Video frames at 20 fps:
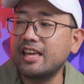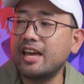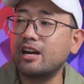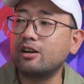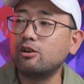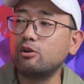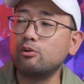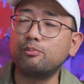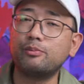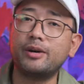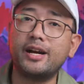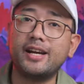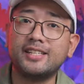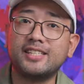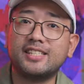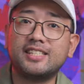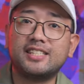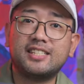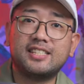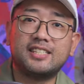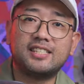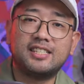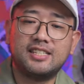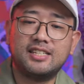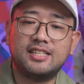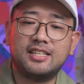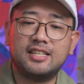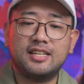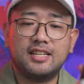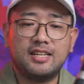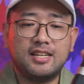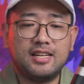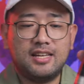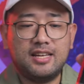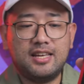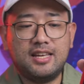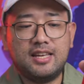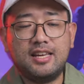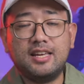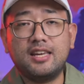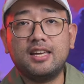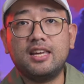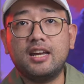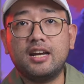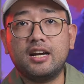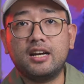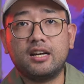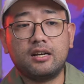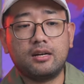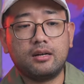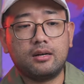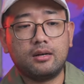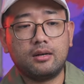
Aeropress. Here.